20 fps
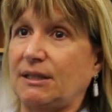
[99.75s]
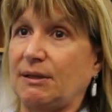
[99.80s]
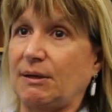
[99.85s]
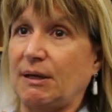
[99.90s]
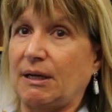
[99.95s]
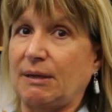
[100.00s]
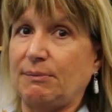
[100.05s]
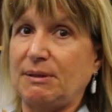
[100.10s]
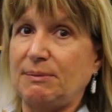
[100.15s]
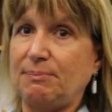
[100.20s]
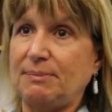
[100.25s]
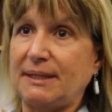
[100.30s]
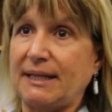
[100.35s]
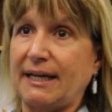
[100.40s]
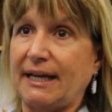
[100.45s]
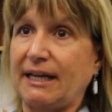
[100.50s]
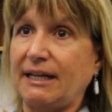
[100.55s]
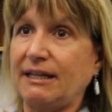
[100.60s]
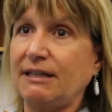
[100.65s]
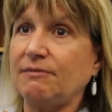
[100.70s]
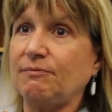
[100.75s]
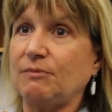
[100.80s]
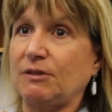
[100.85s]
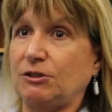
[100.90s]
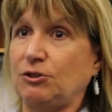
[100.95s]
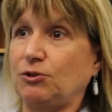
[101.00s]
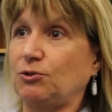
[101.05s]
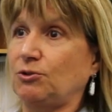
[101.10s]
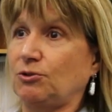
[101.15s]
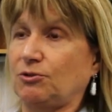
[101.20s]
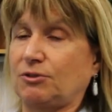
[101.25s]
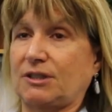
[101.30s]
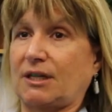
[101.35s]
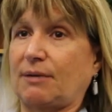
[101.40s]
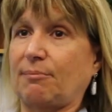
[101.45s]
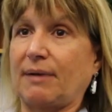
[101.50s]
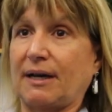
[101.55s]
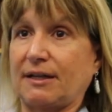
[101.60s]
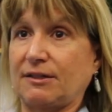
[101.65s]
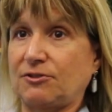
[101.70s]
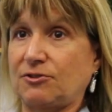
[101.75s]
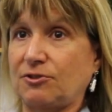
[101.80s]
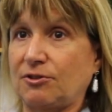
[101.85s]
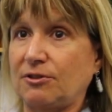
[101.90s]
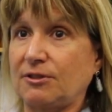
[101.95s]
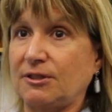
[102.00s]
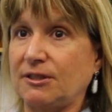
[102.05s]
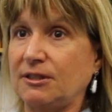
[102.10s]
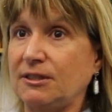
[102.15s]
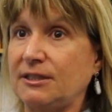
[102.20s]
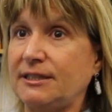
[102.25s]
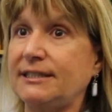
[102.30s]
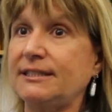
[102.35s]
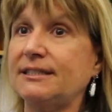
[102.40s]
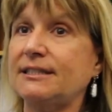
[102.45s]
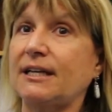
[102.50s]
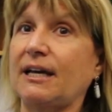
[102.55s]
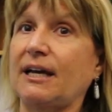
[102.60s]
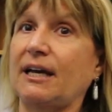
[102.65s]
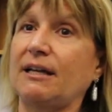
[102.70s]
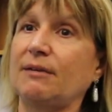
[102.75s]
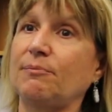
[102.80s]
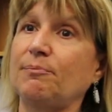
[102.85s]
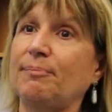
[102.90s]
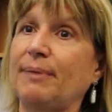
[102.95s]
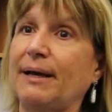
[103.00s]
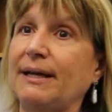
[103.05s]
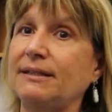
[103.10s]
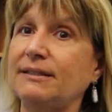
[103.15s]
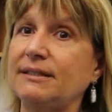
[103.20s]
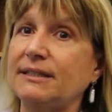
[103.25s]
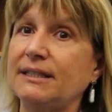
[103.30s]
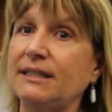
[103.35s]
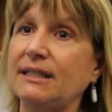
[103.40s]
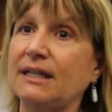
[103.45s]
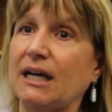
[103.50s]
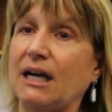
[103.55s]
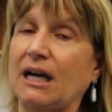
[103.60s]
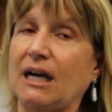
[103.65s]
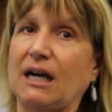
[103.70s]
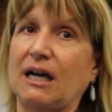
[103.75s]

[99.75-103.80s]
BPA due to some uncertainties and pending